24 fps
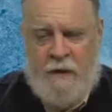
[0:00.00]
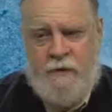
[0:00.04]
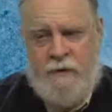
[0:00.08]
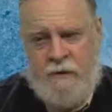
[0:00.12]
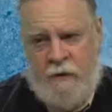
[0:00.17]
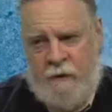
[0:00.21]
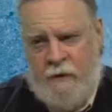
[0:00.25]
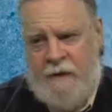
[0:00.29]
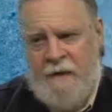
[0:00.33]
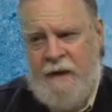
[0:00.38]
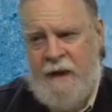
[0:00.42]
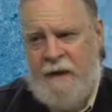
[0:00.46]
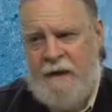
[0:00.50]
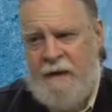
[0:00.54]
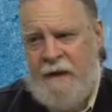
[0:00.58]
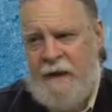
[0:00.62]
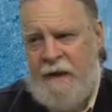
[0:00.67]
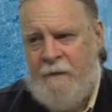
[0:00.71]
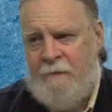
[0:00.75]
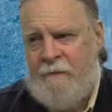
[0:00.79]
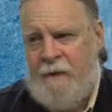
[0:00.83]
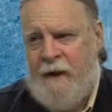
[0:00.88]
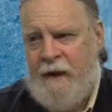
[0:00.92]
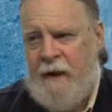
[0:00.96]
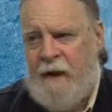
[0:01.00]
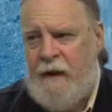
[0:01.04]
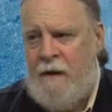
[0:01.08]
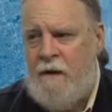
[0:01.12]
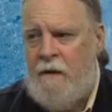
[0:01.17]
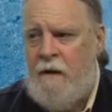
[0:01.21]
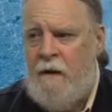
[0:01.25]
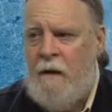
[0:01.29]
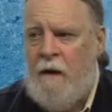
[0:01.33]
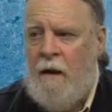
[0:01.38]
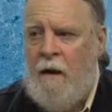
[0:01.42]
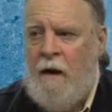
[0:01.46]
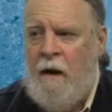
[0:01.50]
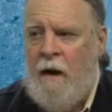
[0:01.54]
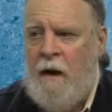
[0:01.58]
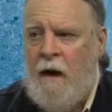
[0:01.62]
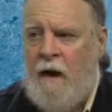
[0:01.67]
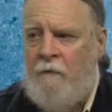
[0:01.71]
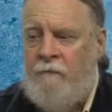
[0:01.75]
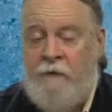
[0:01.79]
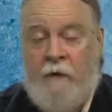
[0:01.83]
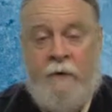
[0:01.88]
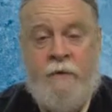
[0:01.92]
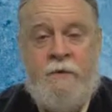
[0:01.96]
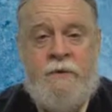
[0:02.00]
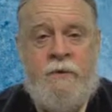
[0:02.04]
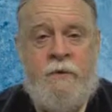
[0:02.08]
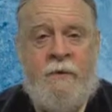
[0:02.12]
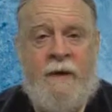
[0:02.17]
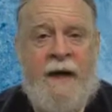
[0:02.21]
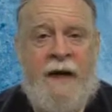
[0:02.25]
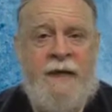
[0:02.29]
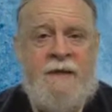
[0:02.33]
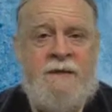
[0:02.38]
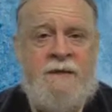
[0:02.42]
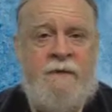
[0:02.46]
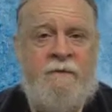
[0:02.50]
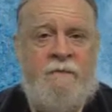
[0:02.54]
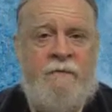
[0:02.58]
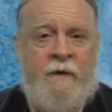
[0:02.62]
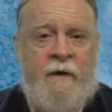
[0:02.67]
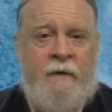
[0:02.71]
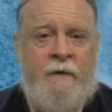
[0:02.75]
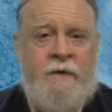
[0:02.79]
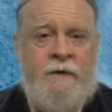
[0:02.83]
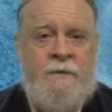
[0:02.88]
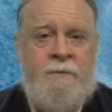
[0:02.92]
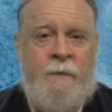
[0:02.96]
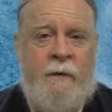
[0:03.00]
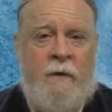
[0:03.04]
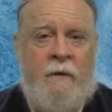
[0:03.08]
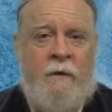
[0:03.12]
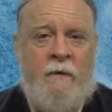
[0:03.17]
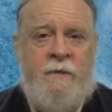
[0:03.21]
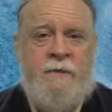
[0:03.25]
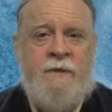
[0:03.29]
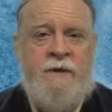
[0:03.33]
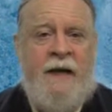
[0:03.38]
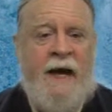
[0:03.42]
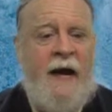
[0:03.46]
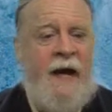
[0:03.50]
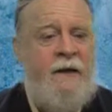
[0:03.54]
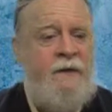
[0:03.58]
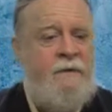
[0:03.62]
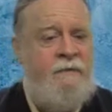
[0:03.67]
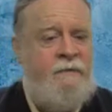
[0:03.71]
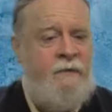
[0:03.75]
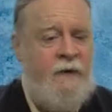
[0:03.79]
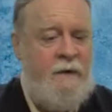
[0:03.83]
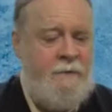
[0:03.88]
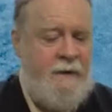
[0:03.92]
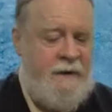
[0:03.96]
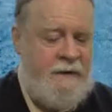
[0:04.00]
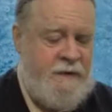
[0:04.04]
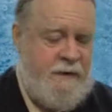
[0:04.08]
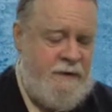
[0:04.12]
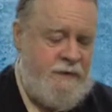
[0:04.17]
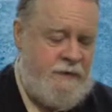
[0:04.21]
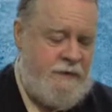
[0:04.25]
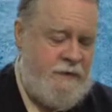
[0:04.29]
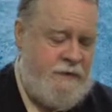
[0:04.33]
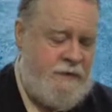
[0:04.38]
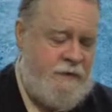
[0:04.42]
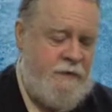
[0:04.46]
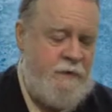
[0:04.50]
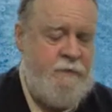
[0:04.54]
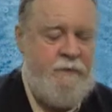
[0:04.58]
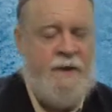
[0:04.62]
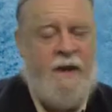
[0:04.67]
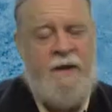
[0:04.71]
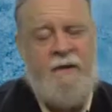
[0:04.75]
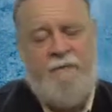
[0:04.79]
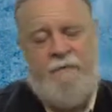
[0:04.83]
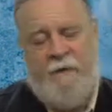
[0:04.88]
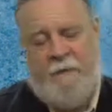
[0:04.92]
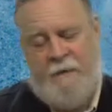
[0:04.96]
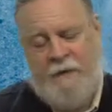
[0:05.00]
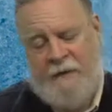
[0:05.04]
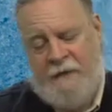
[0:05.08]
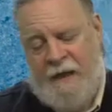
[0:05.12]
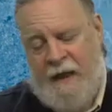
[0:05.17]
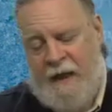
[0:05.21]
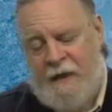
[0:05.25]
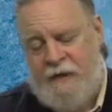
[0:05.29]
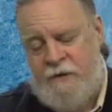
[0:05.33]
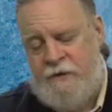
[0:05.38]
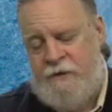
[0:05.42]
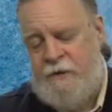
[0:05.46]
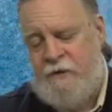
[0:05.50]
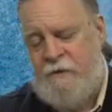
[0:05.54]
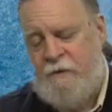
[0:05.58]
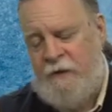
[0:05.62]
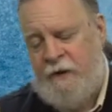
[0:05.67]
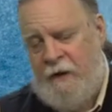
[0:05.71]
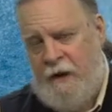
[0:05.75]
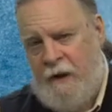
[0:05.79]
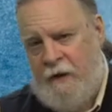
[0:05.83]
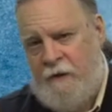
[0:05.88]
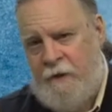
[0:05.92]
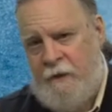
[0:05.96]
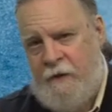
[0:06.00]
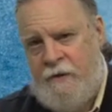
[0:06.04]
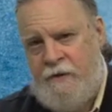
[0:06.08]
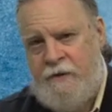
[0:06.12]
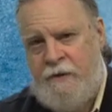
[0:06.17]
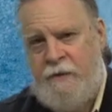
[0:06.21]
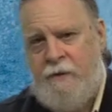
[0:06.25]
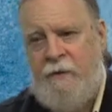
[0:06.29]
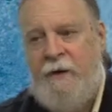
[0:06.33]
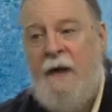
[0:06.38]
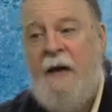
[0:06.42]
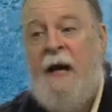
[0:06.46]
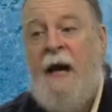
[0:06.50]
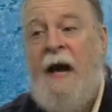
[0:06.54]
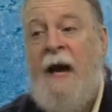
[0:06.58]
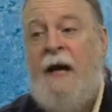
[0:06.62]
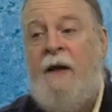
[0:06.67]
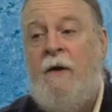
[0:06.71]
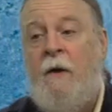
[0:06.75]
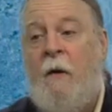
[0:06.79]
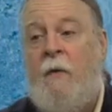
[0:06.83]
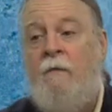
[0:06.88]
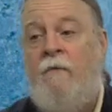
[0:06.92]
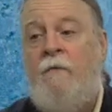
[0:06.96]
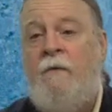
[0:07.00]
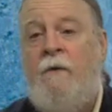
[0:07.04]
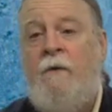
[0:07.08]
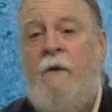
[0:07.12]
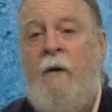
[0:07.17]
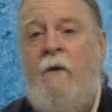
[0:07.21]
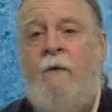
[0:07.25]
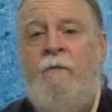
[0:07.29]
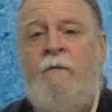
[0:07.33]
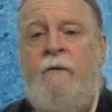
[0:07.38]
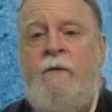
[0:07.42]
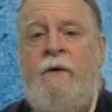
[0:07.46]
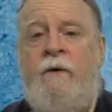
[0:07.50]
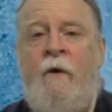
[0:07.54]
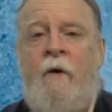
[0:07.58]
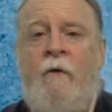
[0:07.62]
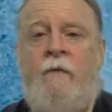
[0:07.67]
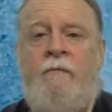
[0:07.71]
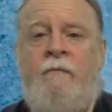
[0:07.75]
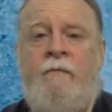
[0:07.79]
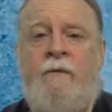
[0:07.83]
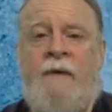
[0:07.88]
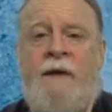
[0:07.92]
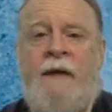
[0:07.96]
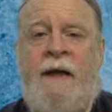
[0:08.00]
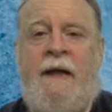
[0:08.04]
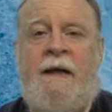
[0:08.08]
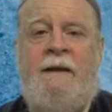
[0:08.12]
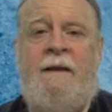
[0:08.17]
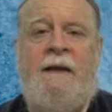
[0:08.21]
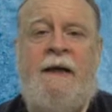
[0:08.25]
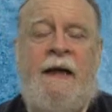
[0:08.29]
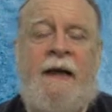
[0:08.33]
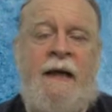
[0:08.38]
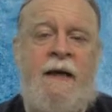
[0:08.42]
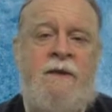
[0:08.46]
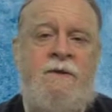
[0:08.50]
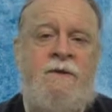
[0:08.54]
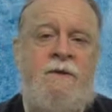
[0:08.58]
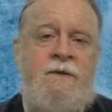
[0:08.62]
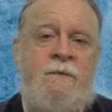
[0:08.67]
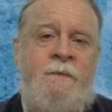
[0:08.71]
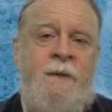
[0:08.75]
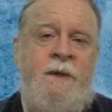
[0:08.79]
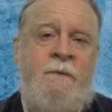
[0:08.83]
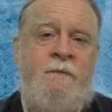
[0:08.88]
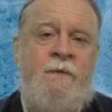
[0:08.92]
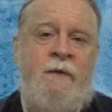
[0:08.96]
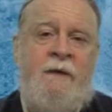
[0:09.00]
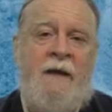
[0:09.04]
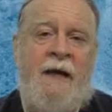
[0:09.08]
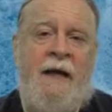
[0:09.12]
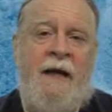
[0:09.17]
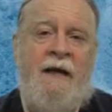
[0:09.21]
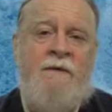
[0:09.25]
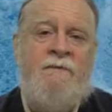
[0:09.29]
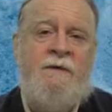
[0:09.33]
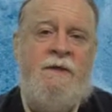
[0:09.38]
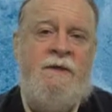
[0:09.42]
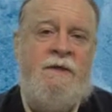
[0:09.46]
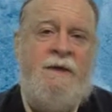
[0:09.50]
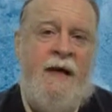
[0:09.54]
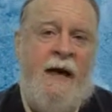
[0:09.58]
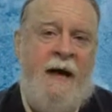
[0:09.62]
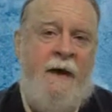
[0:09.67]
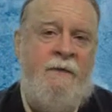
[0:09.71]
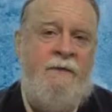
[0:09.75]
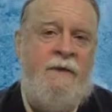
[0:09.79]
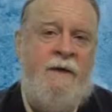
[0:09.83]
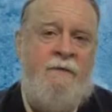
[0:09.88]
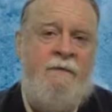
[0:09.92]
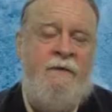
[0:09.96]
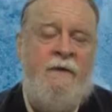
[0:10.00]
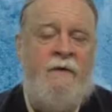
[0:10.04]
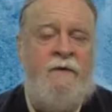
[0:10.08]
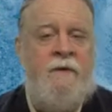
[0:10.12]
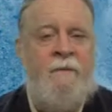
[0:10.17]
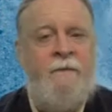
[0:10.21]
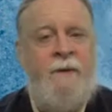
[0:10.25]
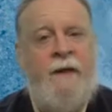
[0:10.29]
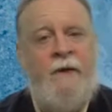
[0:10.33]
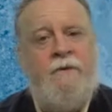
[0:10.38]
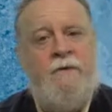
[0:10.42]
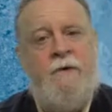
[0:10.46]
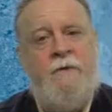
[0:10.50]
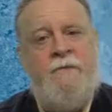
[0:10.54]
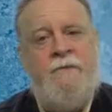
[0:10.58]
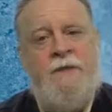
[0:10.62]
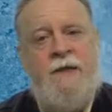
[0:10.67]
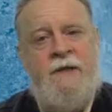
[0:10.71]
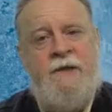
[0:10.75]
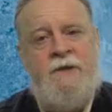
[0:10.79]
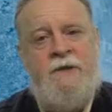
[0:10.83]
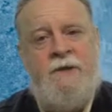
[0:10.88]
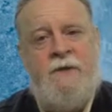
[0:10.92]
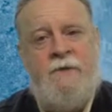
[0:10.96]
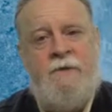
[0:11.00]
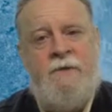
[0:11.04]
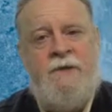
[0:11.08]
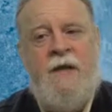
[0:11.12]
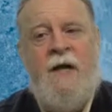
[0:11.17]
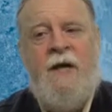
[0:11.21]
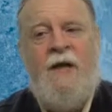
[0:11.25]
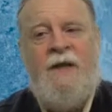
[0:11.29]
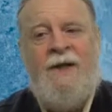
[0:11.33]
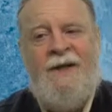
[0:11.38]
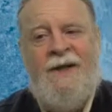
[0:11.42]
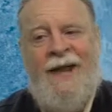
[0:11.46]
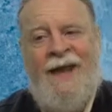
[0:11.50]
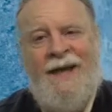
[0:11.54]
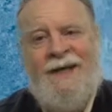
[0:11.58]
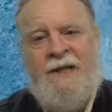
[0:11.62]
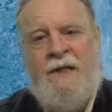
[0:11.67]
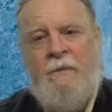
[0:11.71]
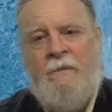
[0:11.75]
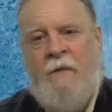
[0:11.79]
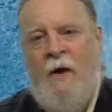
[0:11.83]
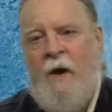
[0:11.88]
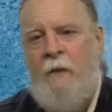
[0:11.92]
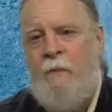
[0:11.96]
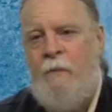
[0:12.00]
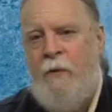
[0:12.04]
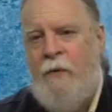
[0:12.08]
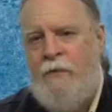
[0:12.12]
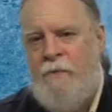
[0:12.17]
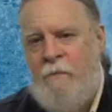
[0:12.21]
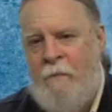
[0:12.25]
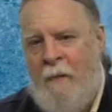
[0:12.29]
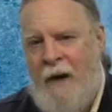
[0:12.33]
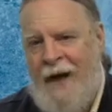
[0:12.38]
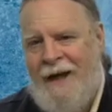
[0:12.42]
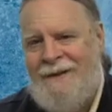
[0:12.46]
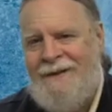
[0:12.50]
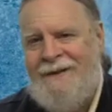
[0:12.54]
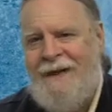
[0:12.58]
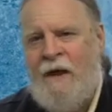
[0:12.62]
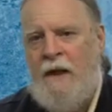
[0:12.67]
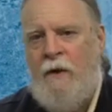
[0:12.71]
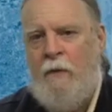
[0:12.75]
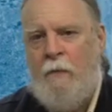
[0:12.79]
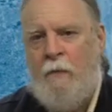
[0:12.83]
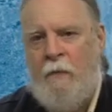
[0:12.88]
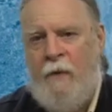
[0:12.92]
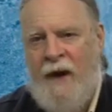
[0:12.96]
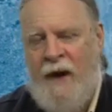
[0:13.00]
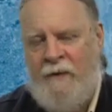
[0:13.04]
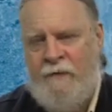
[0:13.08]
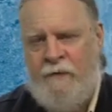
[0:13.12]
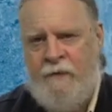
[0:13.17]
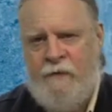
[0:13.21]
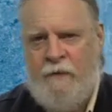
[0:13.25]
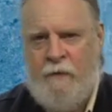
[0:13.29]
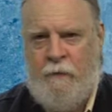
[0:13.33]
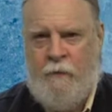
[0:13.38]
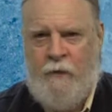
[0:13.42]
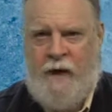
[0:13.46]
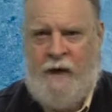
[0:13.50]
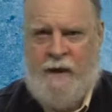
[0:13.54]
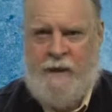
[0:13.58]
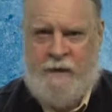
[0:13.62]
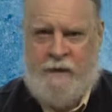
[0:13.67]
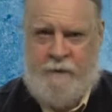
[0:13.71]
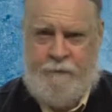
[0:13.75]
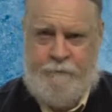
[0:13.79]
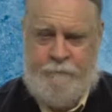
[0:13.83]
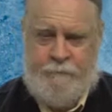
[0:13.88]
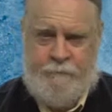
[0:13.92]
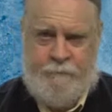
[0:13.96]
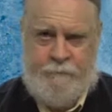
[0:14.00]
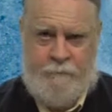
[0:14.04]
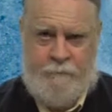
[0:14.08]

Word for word: During that campaign, uh, voters were asked in various polls, how do you feel about this issue and how do you feel about that issue and the other issue? And over and over and over again, the answers people gave as to how they felt about those issues lined them up with Mondale rather than Reagan.